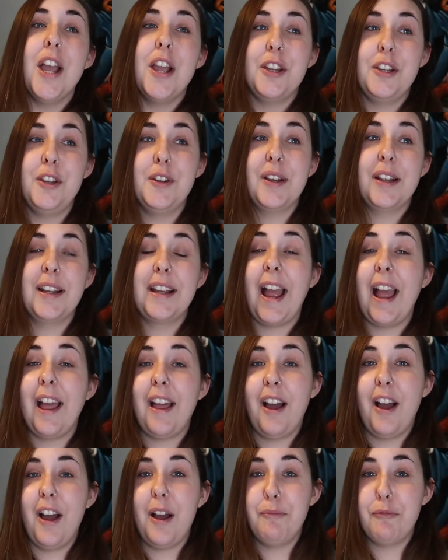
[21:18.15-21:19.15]
You can
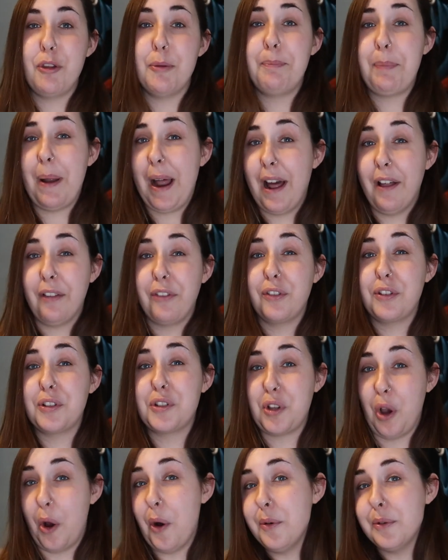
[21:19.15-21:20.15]
get the bath
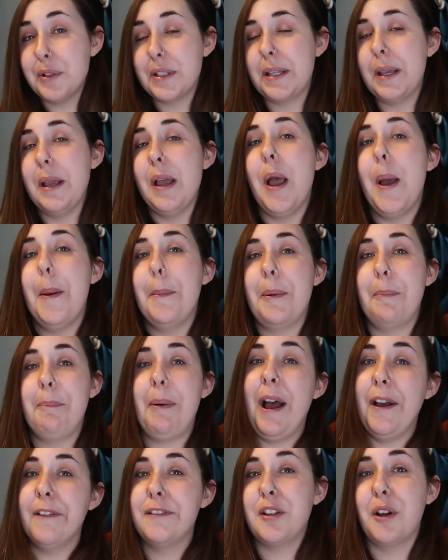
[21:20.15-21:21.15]
salts, but
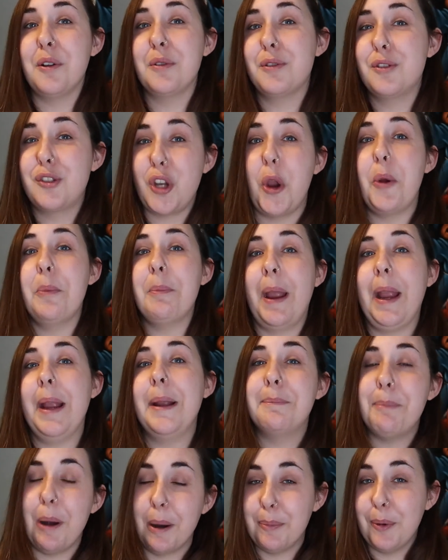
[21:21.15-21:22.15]
bath salts don't
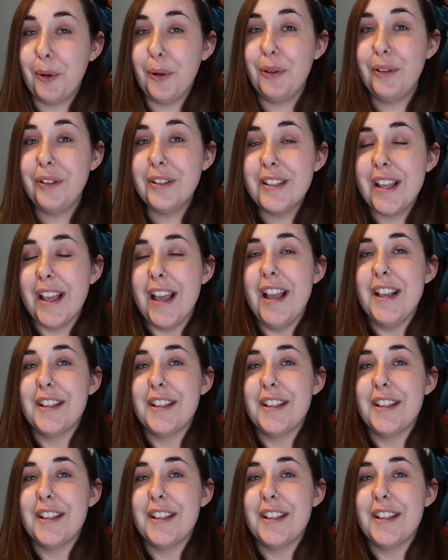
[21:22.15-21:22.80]
make bubbles.